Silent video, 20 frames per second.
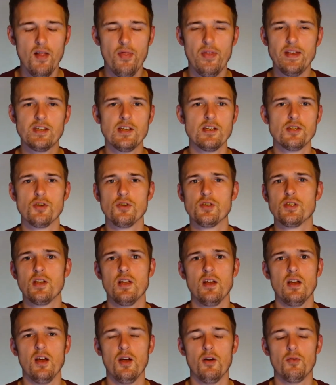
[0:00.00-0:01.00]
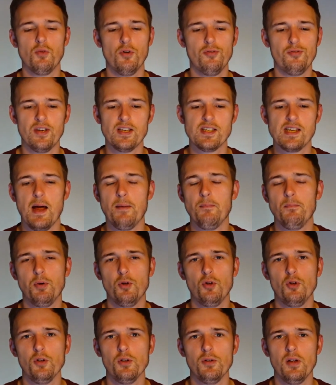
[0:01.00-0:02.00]
This is just a rough
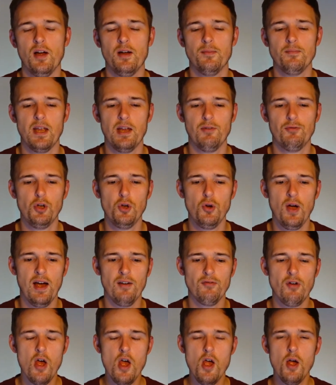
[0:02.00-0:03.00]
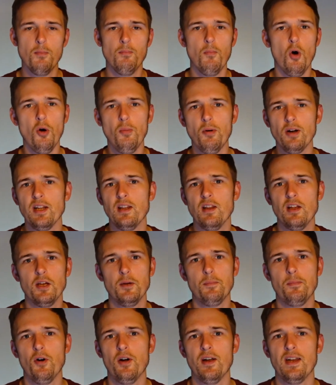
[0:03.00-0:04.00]
example. If you have more money that
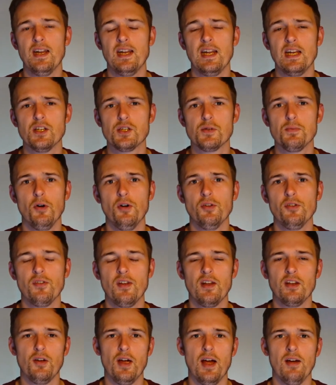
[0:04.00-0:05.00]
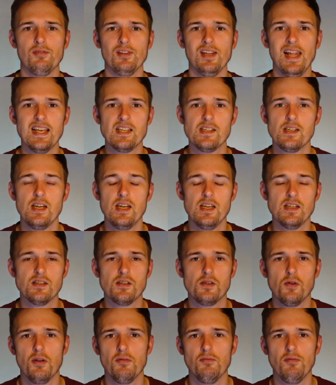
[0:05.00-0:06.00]
you're putting in each month and you have less years
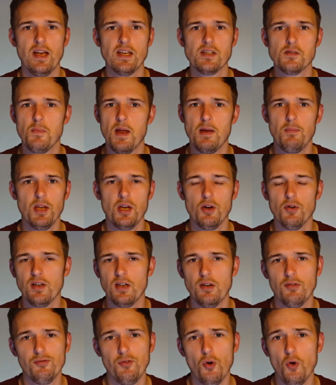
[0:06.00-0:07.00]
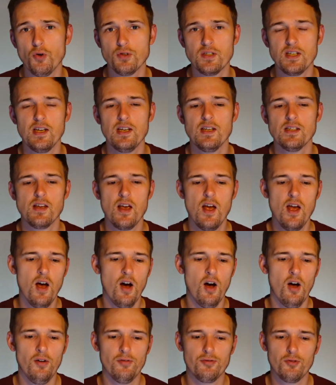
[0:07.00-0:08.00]
to invest, maybe you're in your 40s,
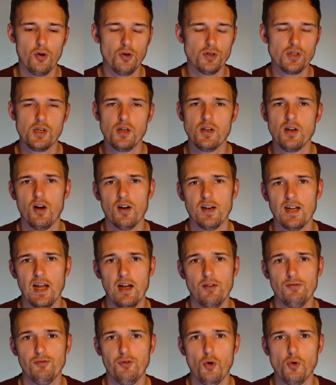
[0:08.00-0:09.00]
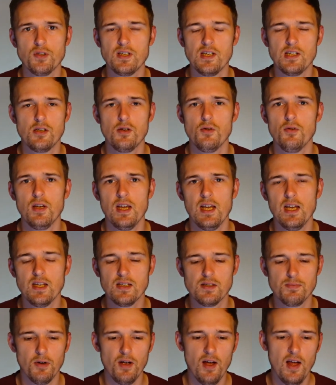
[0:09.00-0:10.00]
Of course, you're not going to have 42
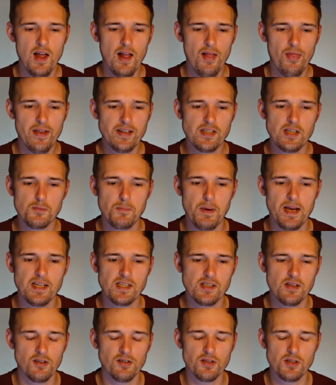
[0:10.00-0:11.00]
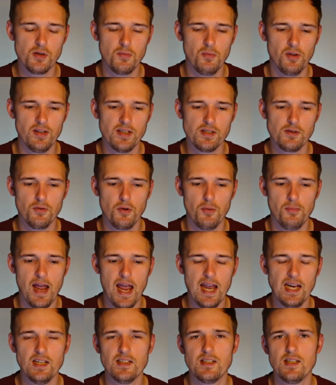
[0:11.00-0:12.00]
years, but this is based on someone that's from
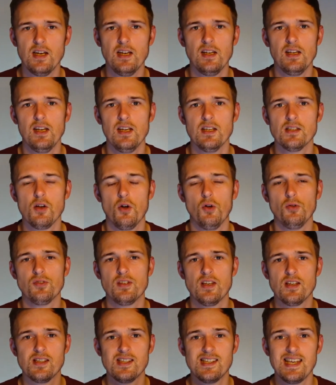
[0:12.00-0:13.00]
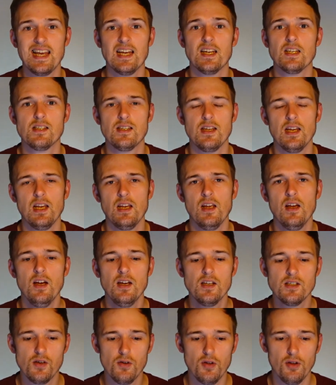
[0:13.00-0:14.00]
18 years old to 60,
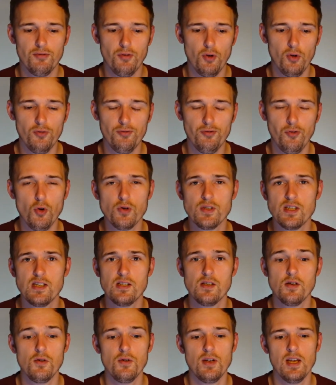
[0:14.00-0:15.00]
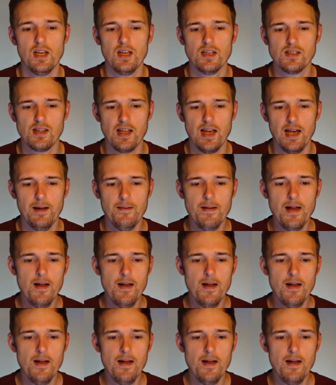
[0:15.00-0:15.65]
so the full 42 years there,